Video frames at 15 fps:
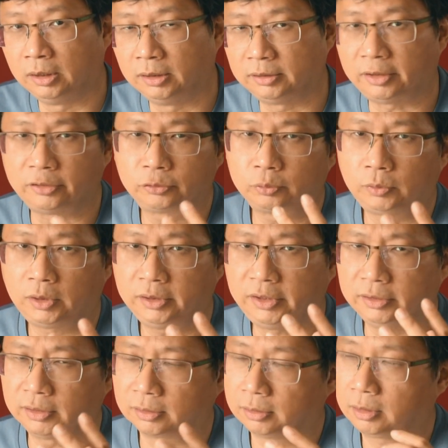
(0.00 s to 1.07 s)
That is why
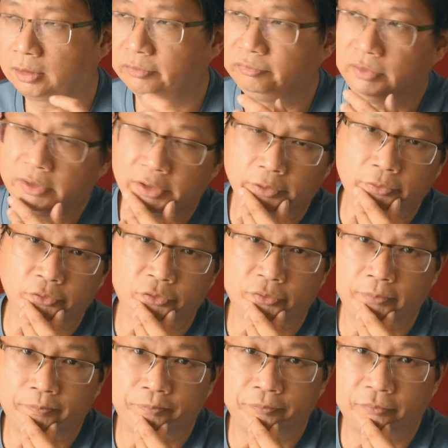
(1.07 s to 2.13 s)
in a lot of videos,
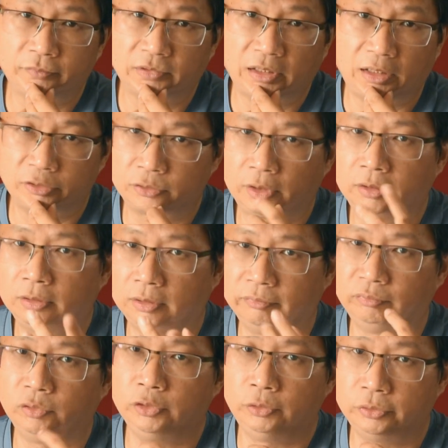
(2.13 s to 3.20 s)
I try to
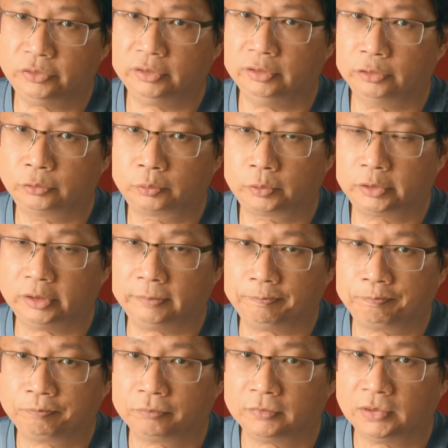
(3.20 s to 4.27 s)
avoid using this word.
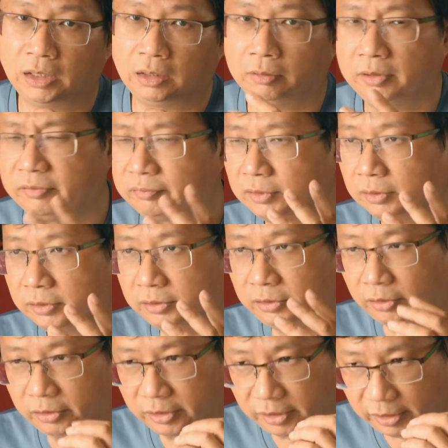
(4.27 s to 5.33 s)
However,
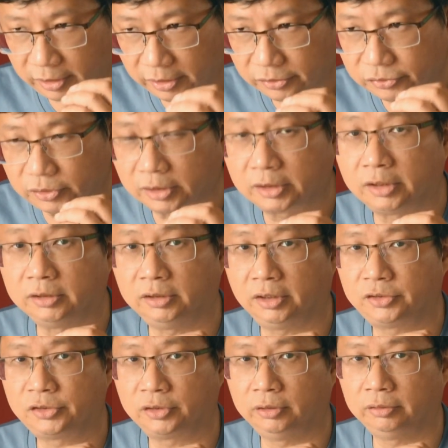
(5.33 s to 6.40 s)
there is a
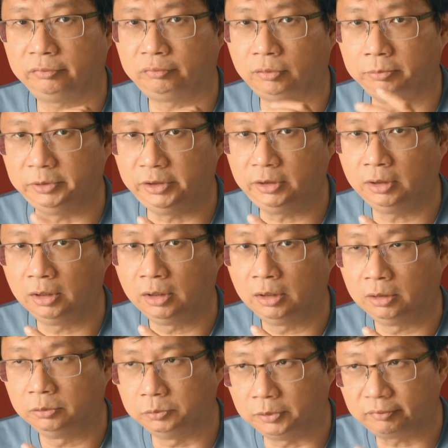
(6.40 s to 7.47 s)
connection for me
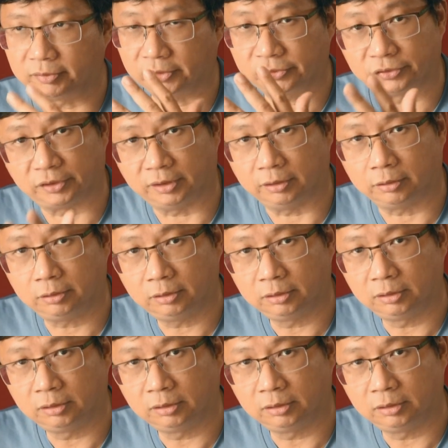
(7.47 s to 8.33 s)
with the singer